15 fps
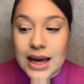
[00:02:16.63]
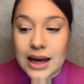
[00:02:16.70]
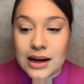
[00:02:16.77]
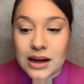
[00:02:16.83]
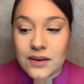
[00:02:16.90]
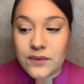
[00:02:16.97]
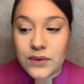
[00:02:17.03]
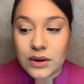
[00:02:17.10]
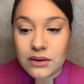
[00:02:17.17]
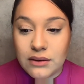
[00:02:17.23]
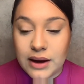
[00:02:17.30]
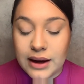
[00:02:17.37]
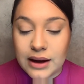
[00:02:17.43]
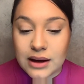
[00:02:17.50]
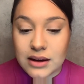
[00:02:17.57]
and I feel
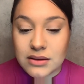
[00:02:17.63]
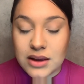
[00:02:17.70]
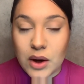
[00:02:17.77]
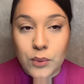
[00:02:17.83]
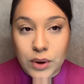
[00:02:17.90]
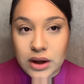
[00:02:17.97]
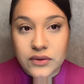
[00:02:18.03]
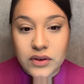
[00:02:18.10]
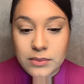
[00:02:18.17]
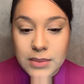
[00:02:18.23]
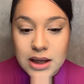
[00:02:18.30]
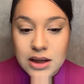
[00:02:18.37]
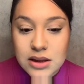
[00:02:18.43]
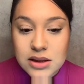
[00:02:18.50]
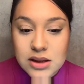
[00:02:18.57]
like they work for
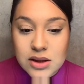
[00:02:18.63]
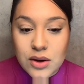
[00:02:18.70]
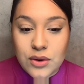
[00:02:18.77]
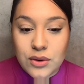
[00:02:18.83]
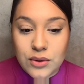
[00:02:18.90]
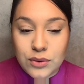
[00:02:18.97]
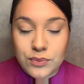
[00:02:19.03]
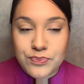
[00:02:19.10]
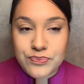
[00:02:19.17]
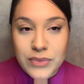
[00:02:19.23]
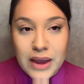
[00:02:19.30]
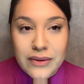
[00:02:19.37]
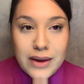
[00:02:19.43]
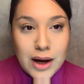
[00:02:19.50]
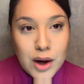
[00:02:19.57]
me, so
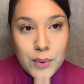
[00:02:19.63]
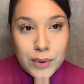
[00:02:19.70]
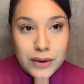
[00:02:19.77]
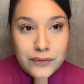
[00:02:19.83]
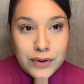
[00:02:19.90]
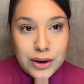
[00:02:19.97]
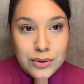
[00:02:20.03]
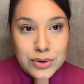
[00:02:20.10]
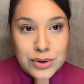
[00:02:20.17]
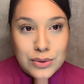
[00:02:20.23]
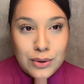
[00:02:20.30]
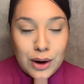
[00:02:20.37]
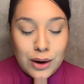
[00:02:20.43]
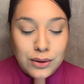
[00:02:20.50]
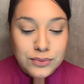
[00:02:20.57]
they gonna work for you too,
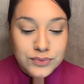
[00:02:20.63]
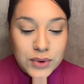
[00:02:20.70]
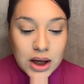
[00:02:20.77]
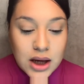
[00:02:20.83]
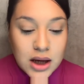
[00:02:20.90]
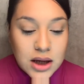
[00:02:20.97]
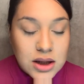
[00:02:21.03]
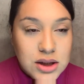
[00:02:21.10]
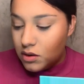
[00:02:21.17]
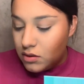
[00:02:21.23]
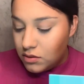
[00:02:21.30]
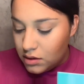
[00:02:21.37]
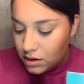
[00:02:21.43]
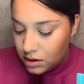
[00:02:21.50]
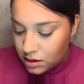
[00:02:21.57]
girl.
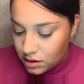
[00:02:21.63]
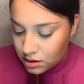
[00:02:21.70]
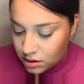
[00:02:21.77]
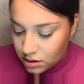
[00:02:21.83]
So